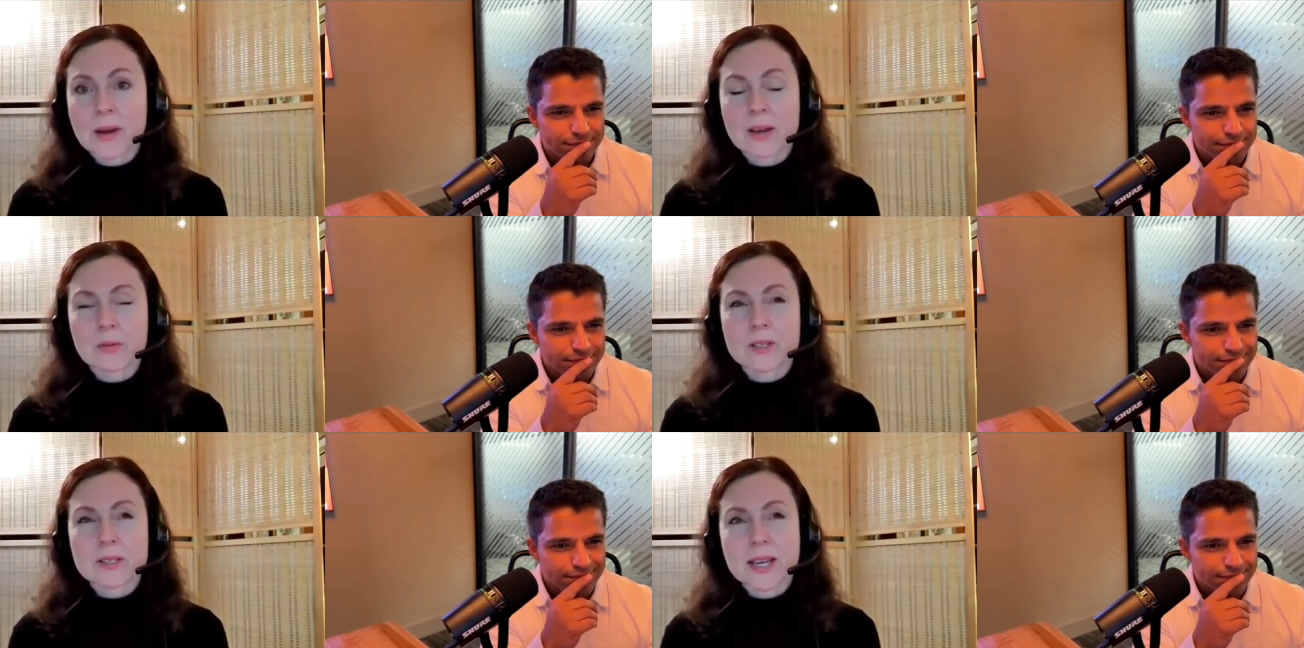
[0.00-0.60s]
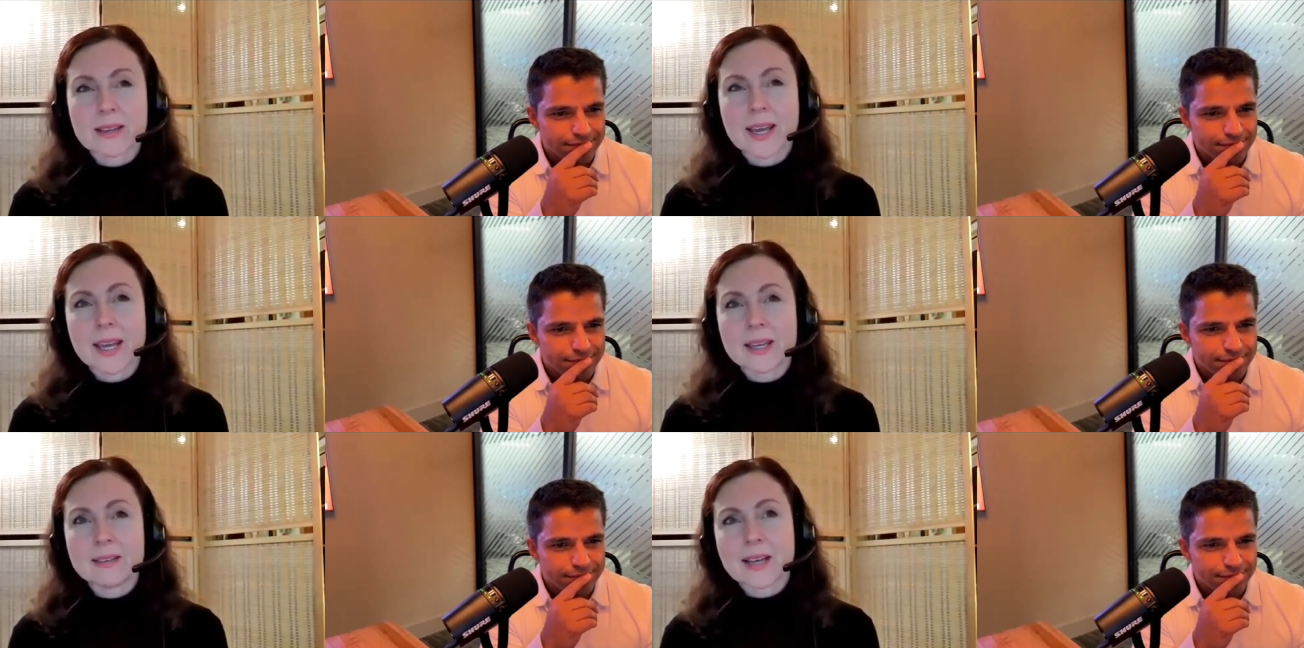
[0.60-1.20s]
Speaker 1: I was like
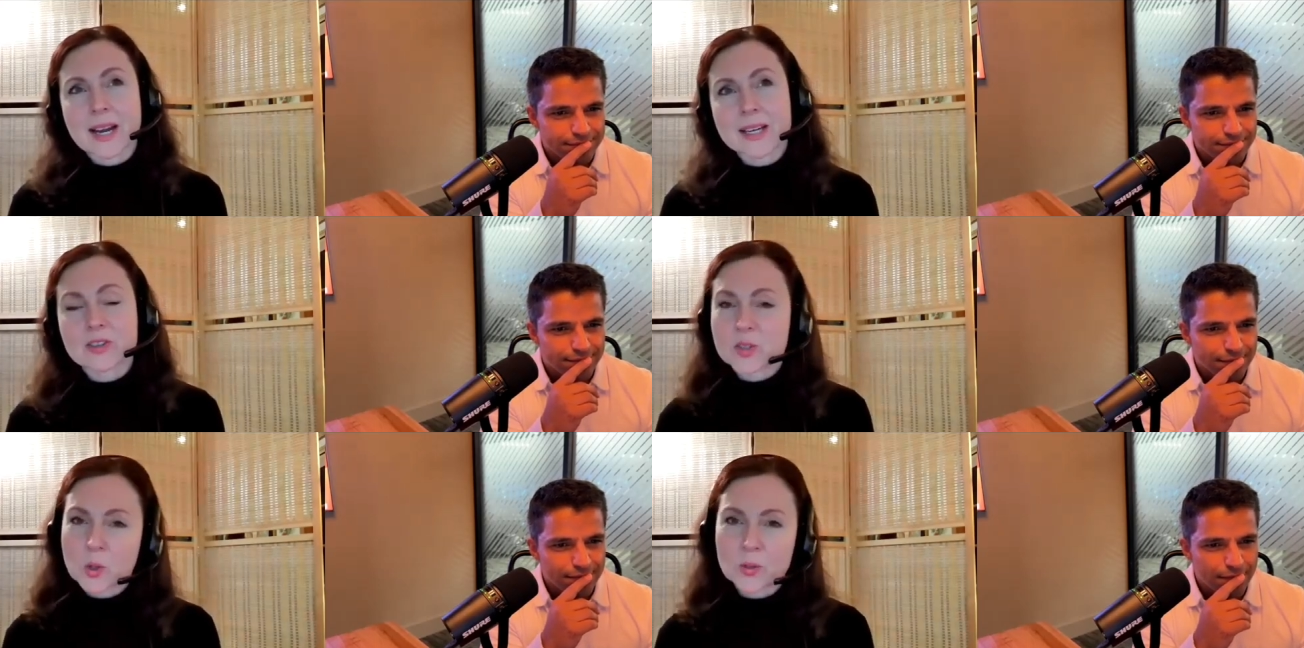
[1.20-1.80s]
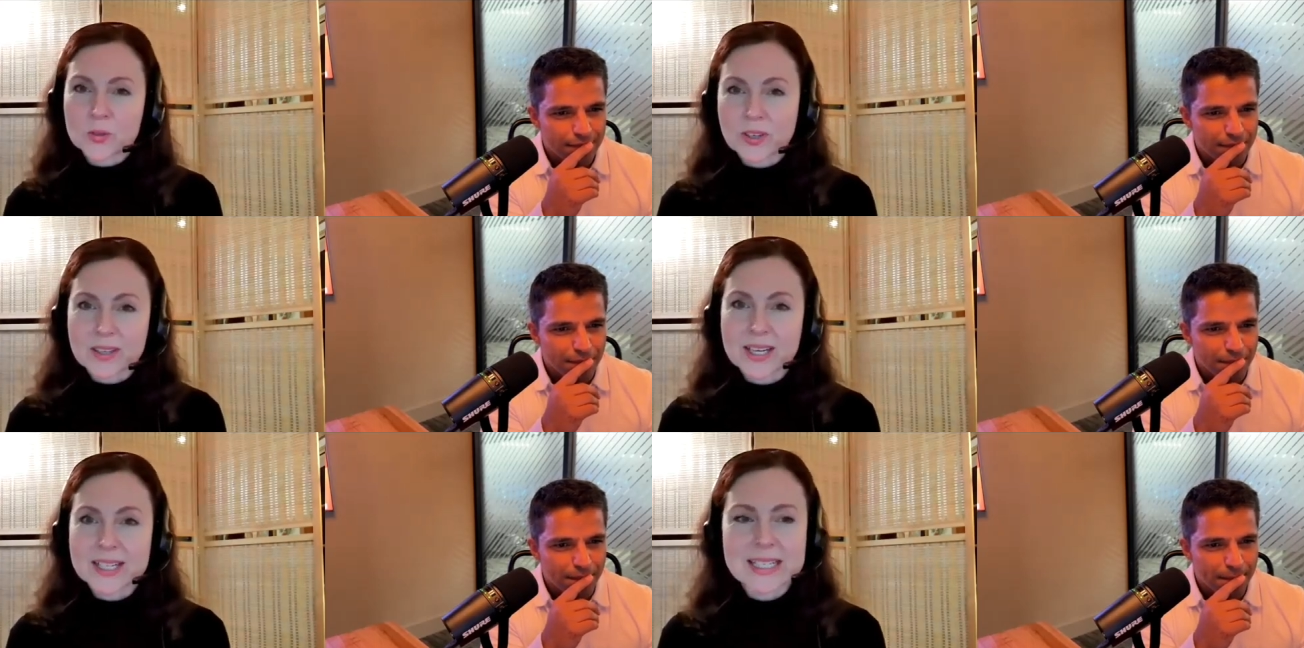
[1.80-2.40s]
eight, nine years old during
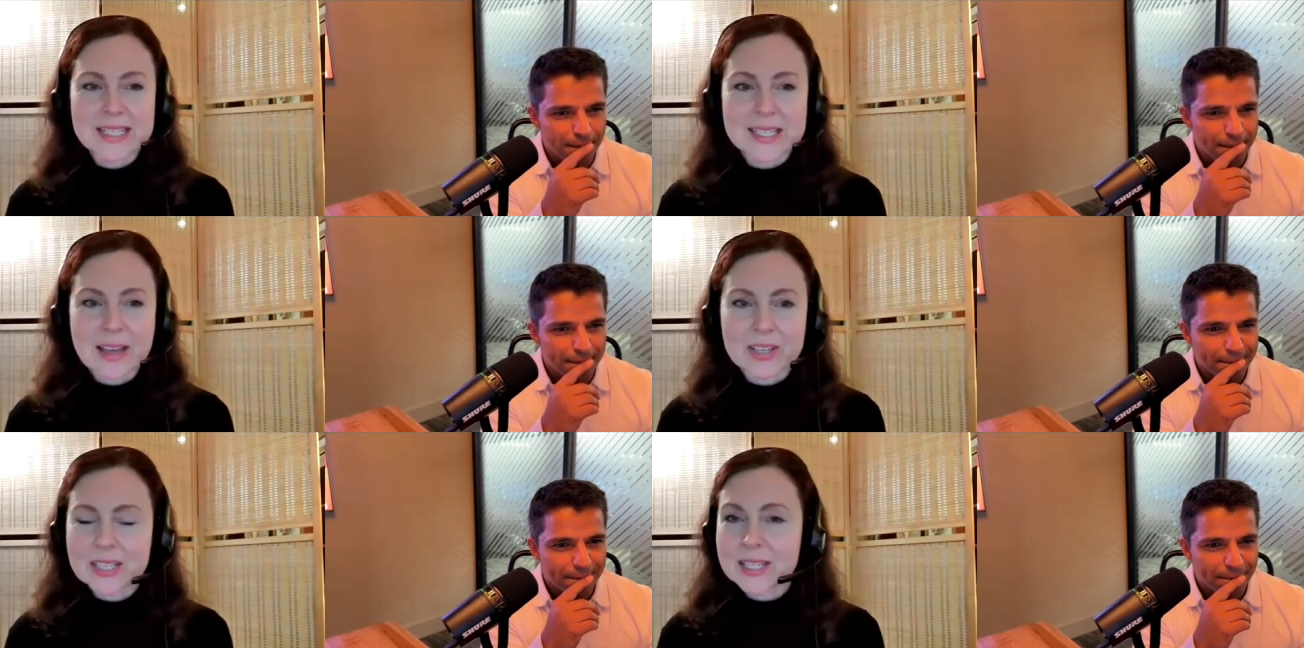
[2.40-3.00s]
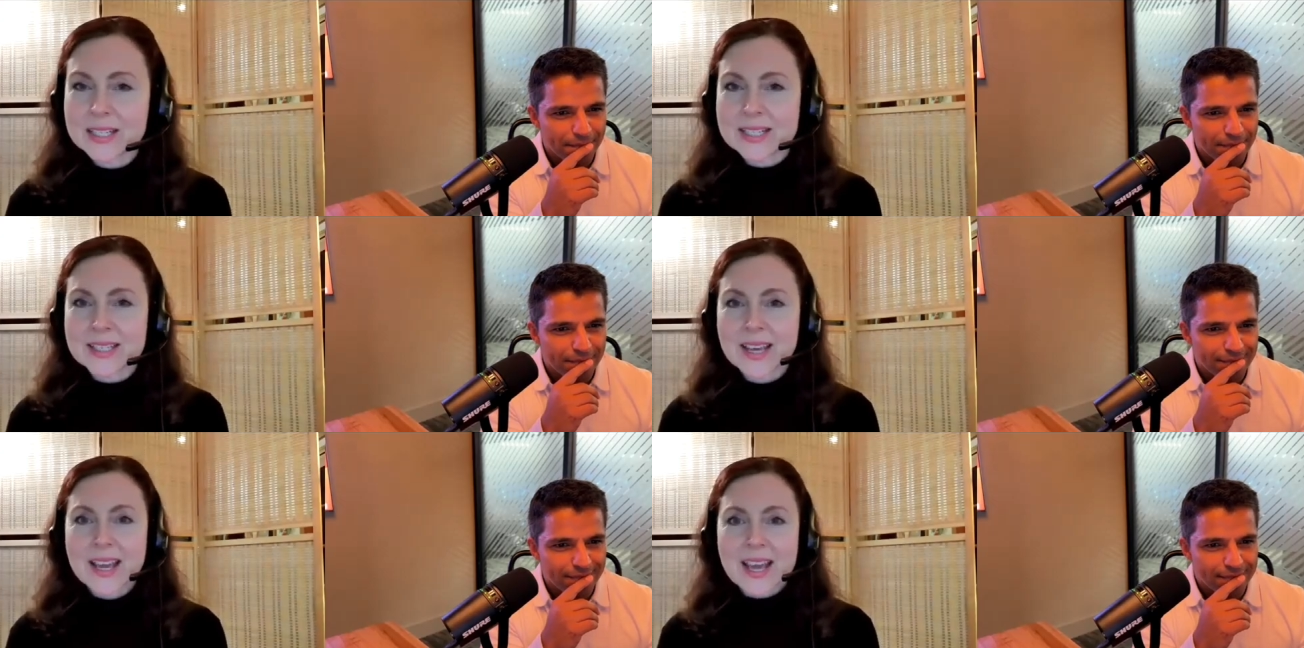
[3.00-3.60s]
the 1970s.